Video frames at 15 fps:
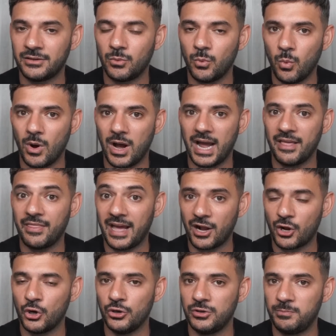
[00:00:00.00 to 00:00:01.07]
why that
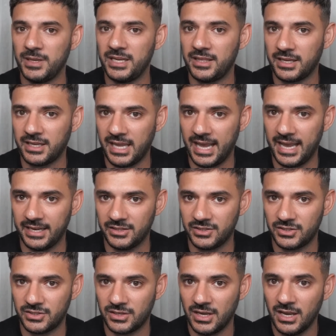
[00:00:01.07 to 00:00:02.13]
could be the case.